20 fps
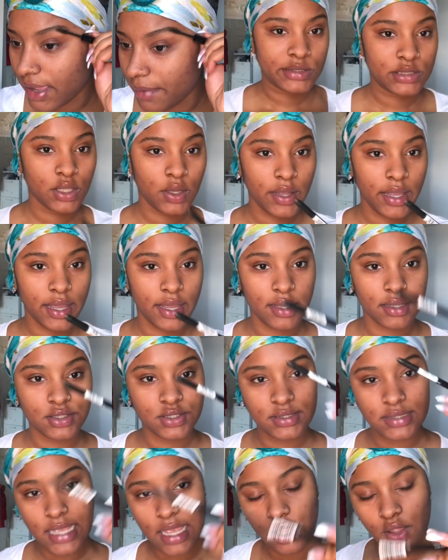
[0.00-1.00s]
So yeah,
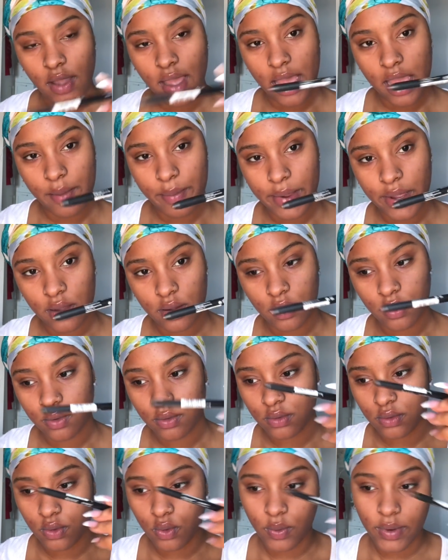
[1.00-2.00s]
just get your
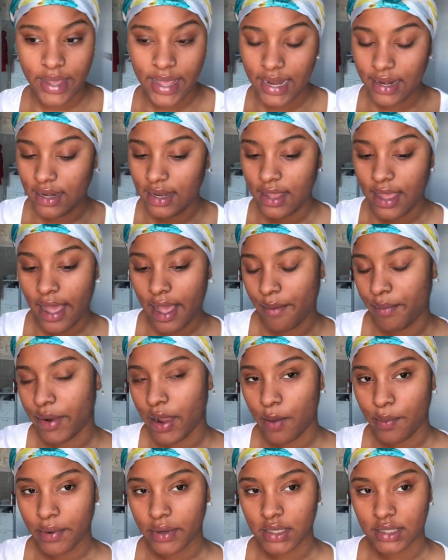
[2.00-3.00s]
eyebrow or any
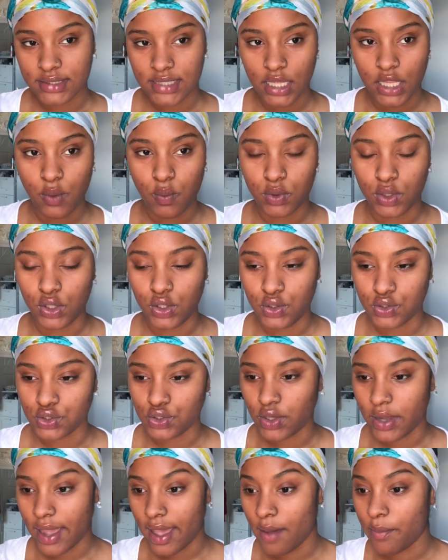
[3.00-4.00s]
eyebrow product that you want to use
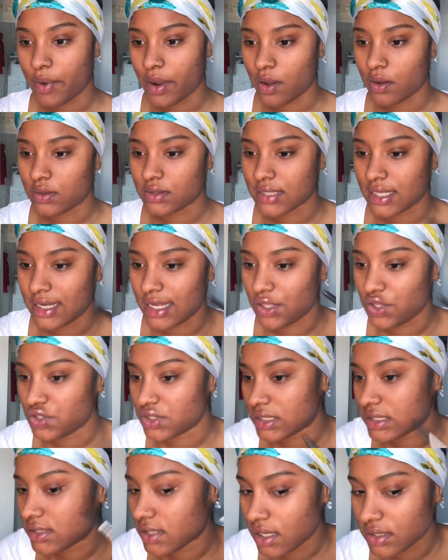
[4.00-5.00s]
on your eyebrows, and then you
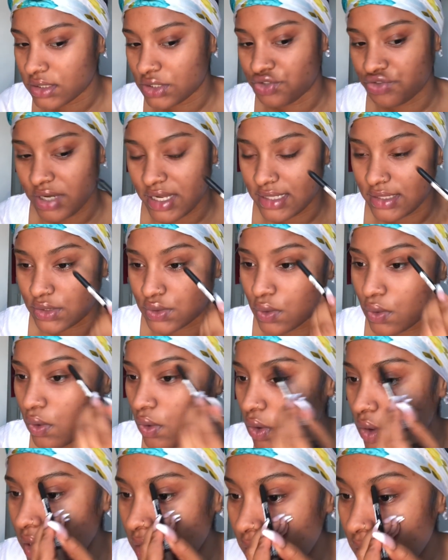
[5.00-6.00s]
just start to trace
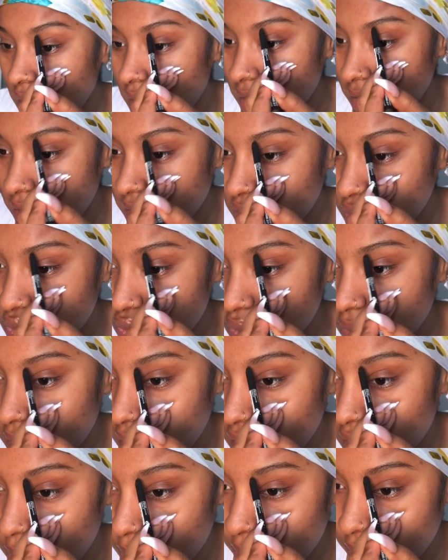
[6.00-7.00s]
your natural
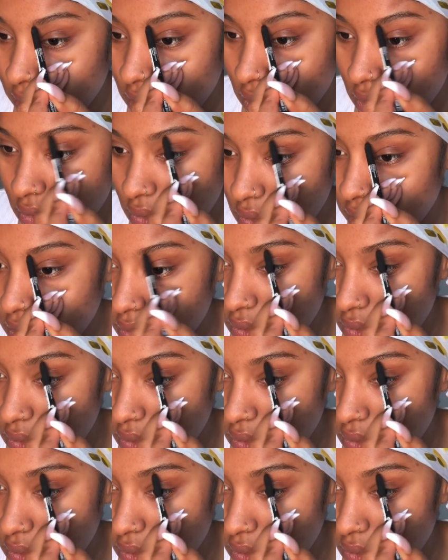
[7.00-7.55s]
eyebrow.